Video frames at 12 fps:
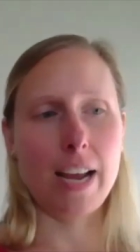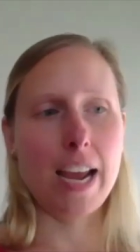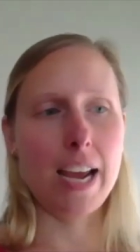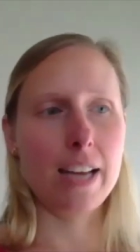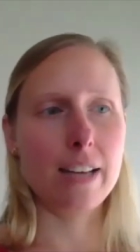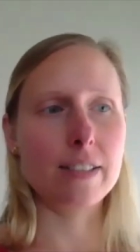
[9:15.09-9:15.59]

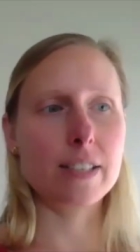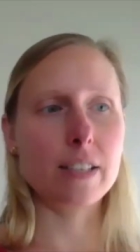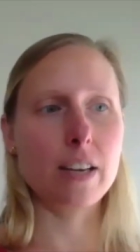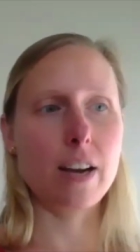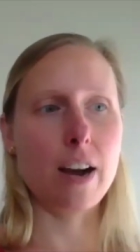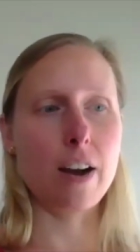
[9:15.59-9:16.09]
And
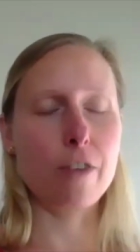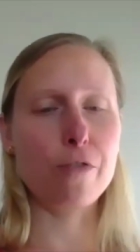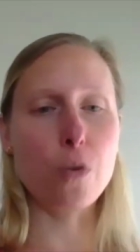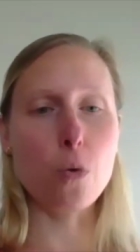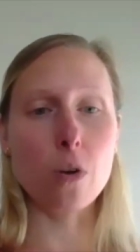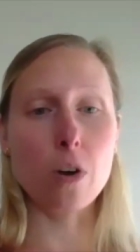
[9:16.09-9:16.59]

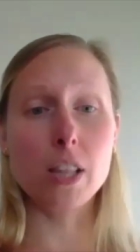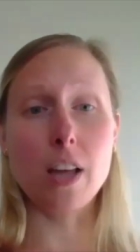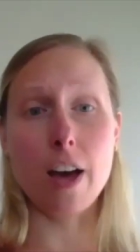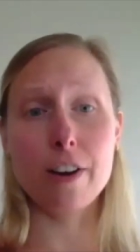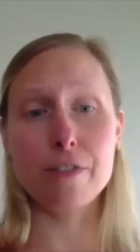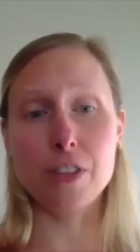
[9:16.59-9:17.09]
for a
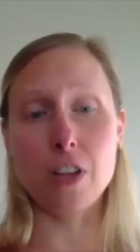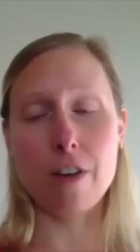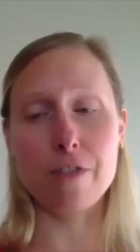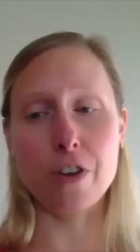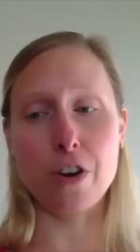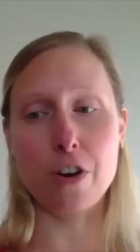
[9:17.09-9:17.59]
lot of law
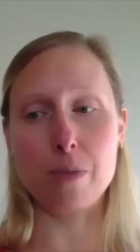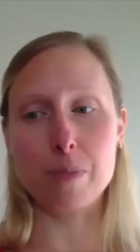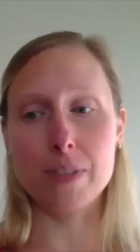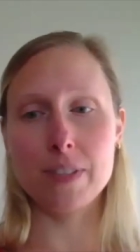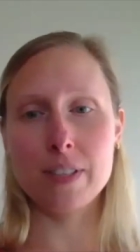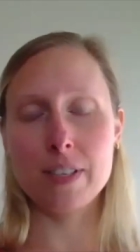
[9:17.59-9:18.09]

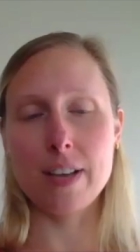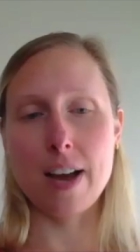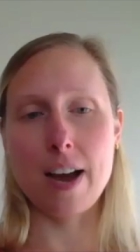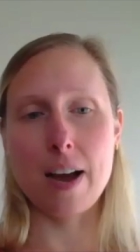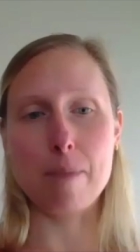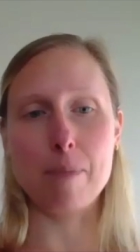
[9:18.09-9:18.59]
firms
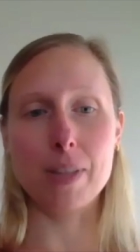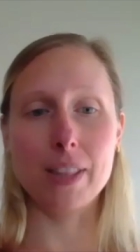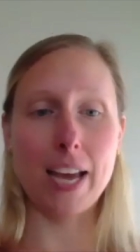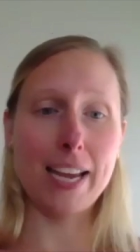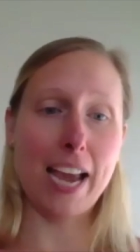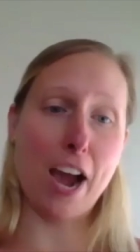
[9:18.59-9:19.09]
um,
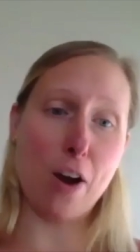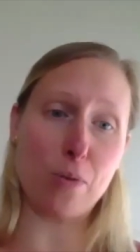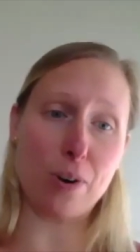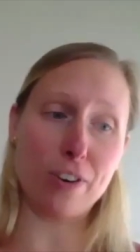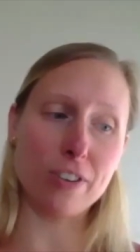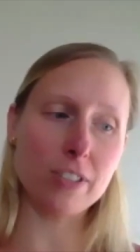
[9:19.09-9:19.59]
like
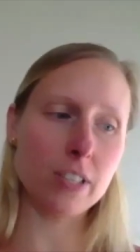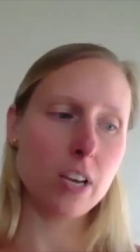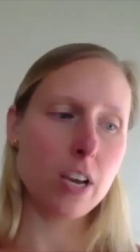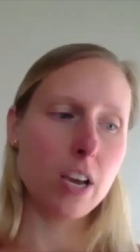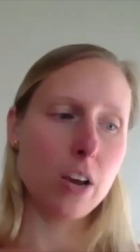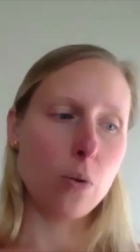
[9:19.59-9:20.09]
ours,
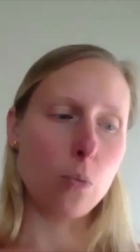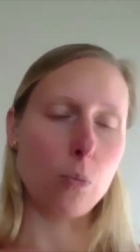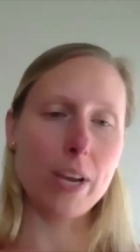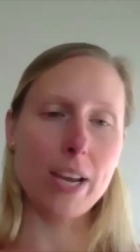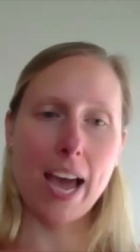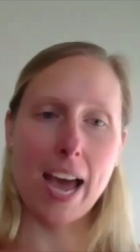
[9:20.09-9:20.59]

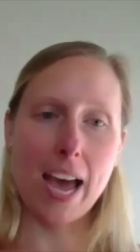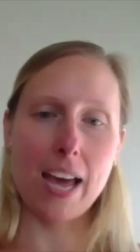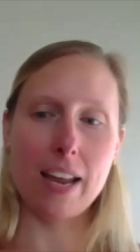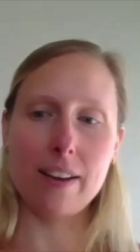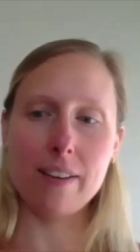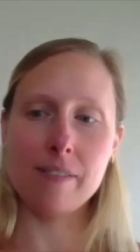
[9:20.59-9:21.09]
we
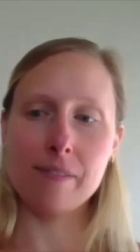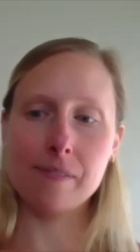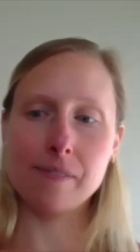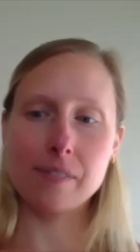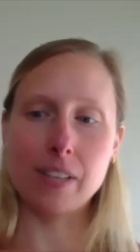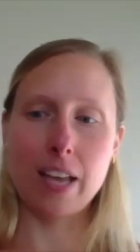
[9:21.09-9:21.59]
had
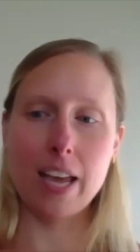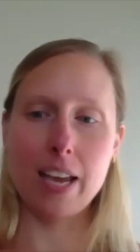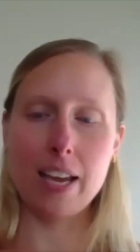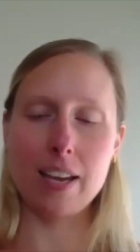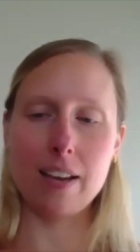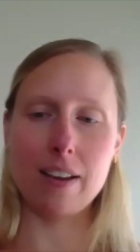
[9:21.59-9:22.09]

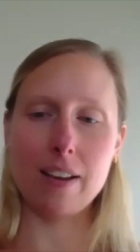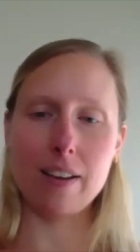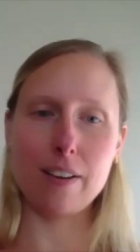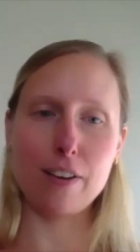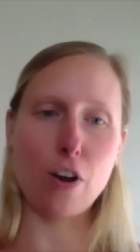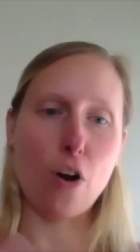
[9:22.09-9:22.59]
a
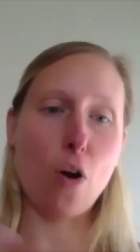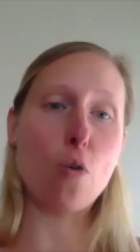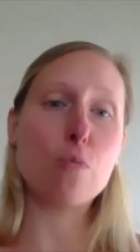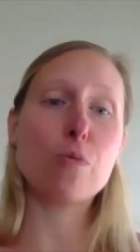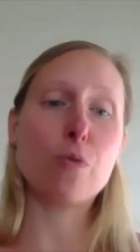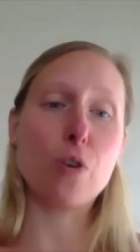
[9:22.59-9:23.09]
a
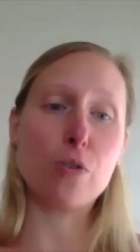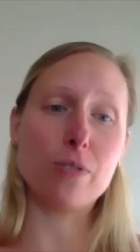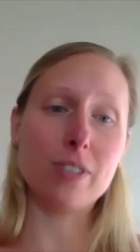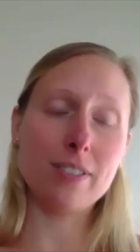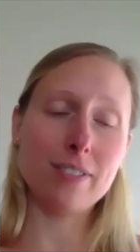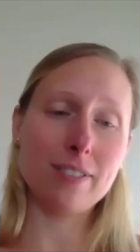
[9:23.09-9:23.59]

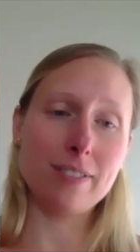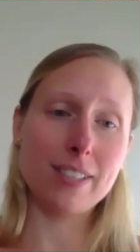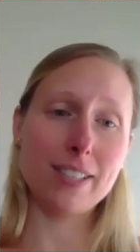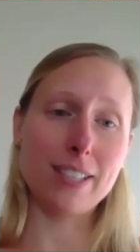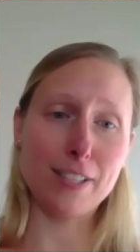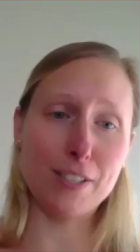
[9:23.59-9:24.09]
homegrown
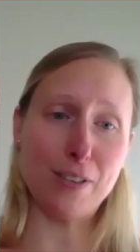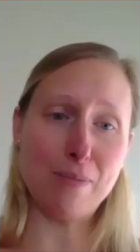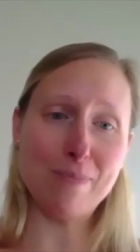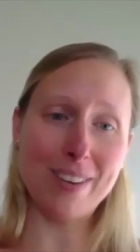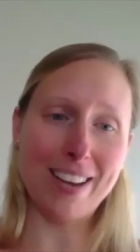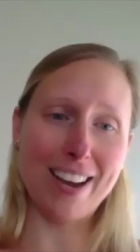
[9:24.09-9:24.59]

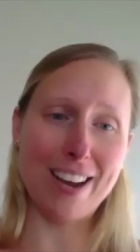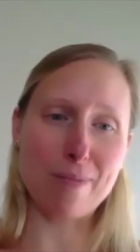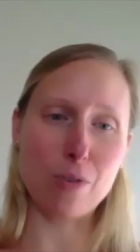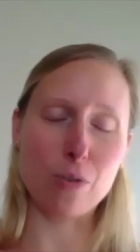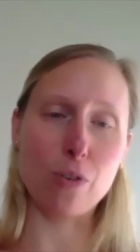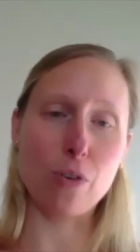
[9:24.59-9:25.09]
system
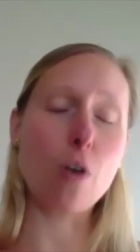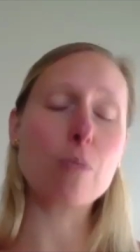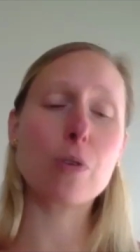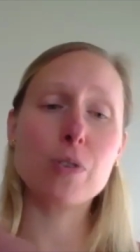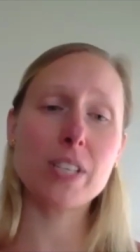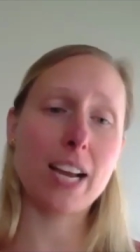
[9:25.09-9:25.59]
um, or, or,
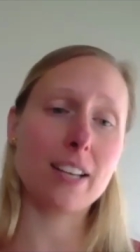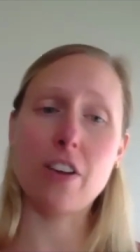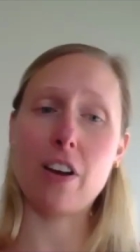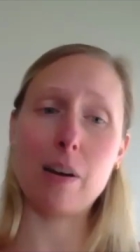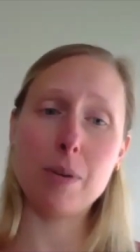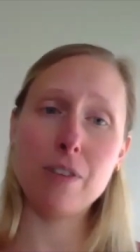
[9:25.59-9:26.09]
homegrown
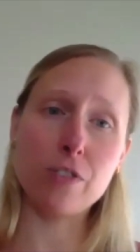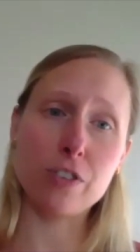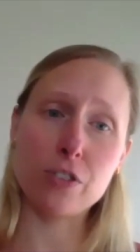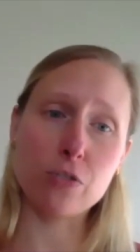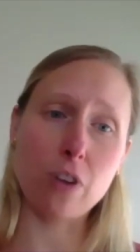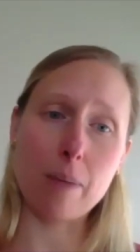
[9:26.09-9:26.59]
taxonomy for
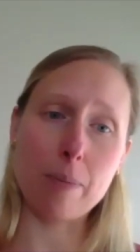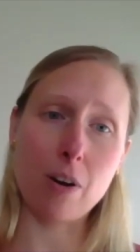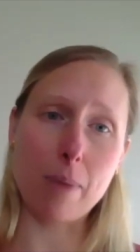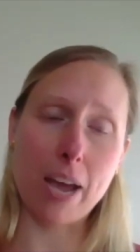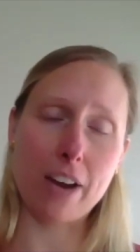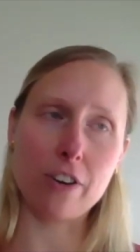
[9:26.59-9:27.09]
describing our
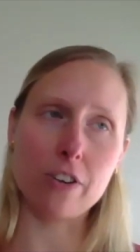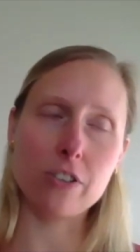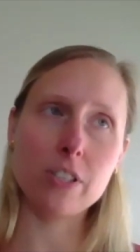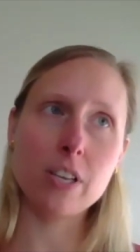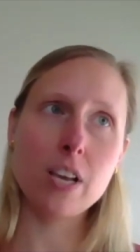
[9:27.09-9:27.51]
matters